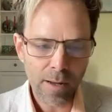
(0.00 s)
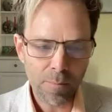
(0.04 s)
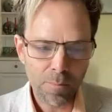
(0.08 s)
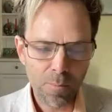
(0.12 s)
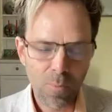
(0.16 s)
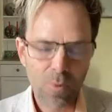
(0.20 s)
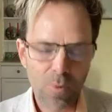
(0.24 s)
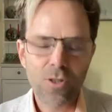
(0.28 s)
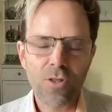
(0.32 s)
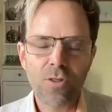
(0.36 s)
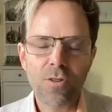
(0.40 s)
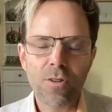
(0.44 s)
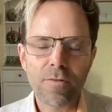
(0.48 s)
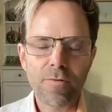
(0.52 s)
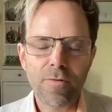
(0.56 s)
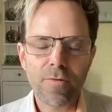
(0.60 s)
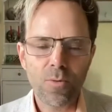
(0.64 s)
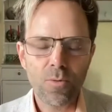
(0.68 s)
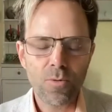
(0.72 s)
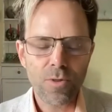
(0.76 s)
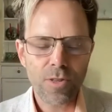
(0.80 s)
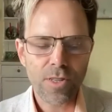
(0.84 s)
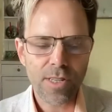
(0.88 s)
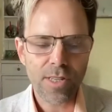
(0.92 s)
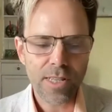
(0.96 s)
moderate
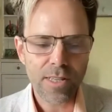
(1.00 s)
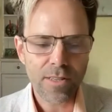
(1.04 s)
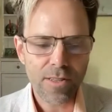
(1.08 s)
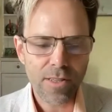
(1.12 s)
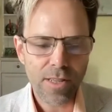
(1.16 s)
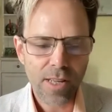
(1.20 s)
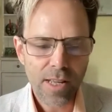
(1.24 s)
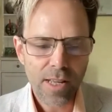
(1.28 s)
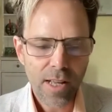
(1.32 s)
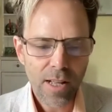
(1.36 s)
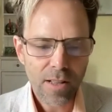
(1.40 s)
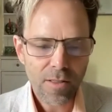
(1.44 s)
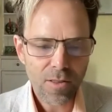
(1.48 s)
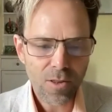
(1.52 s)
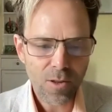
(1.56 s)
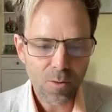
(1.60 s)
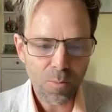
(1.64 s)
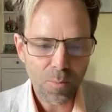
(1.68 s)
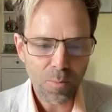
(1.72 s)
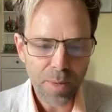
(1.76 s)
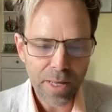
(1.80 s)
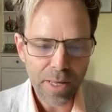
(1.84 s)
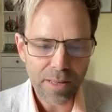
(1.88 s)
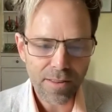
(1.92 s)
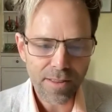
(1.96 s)
forces
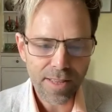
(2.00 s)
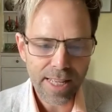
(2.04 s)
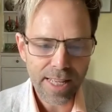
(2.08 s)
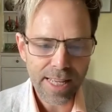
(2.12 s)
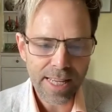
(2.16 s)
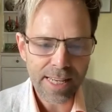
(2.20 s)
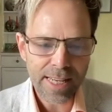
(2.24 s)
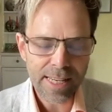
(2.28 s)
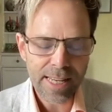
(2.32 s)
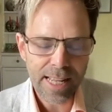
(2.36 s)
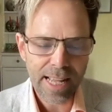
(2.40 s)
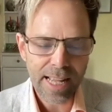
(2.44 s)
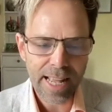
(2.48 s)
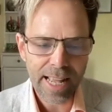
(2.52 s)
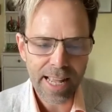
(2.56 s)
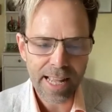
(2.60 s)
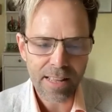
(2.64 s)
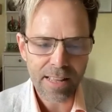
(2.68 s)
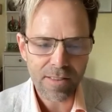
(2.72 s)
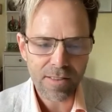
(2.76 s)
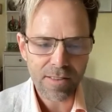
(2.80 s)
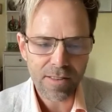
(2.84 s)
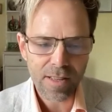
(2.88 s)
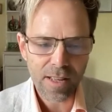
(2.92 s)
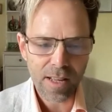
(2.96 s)
to be seen
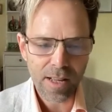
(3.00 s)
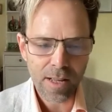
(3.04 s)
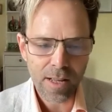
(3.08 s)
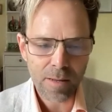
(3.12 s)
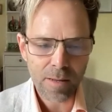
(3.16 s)
as